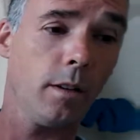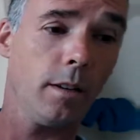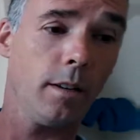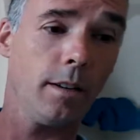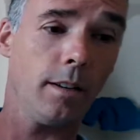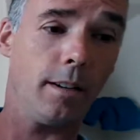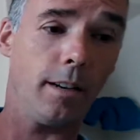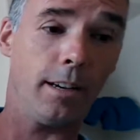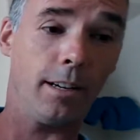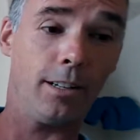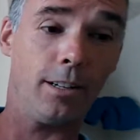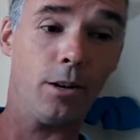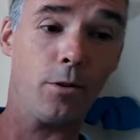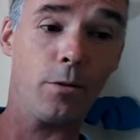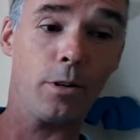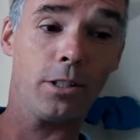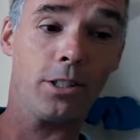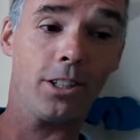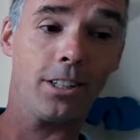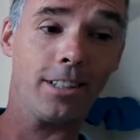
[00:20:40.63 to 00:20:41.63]
You know what
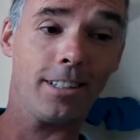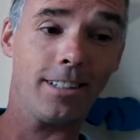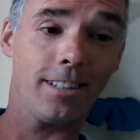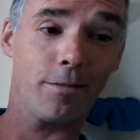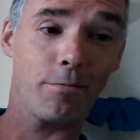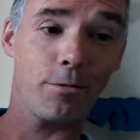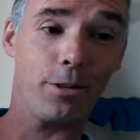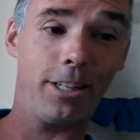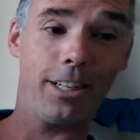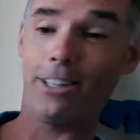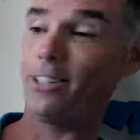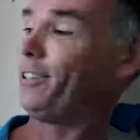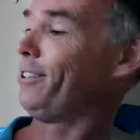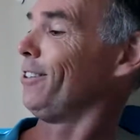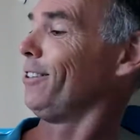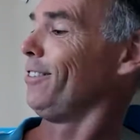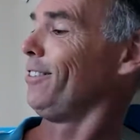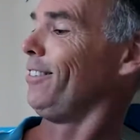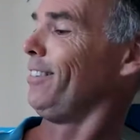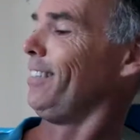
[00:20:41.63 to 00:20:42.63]
is a pretty
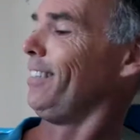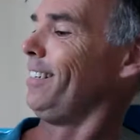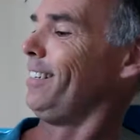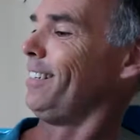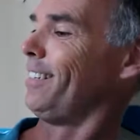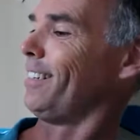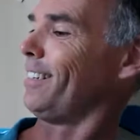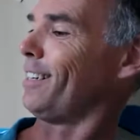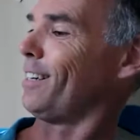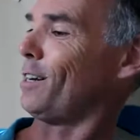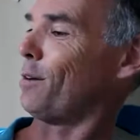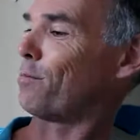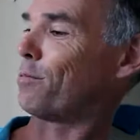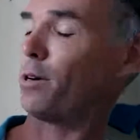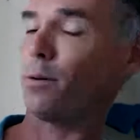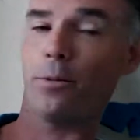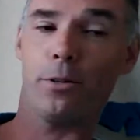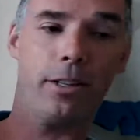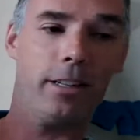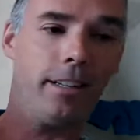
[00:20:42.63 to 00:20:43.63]
cool
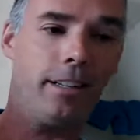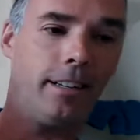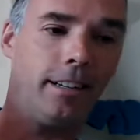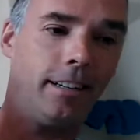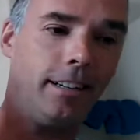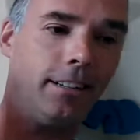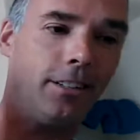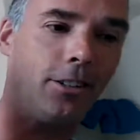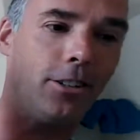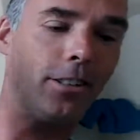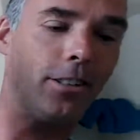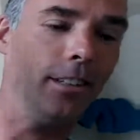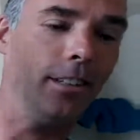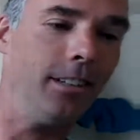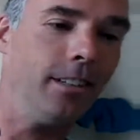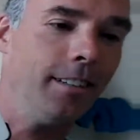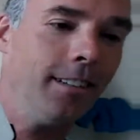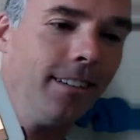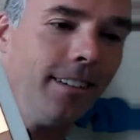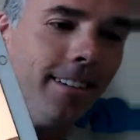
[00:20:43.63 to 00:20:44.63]
property here? You
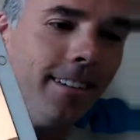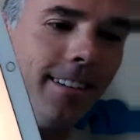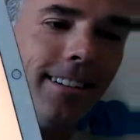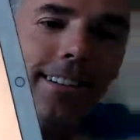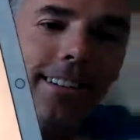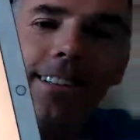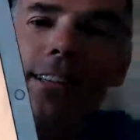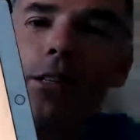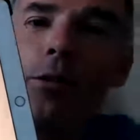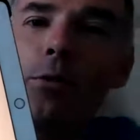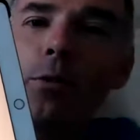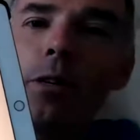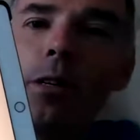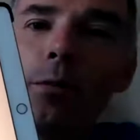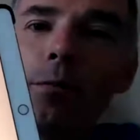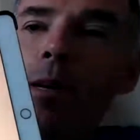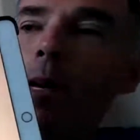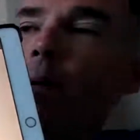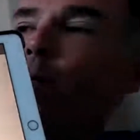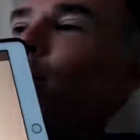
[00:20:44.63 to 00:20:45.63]
see the world
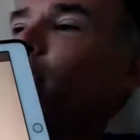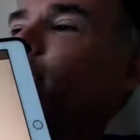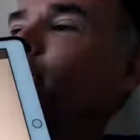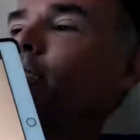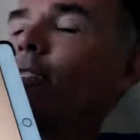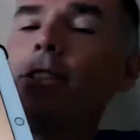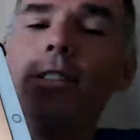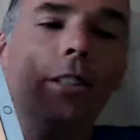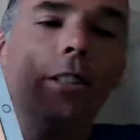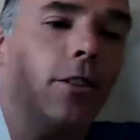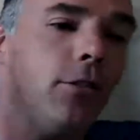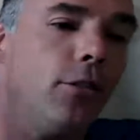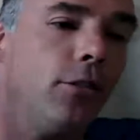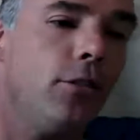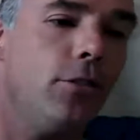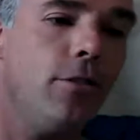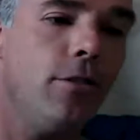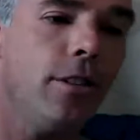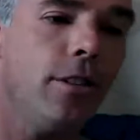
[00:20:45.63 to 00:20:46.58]
map I just showed you,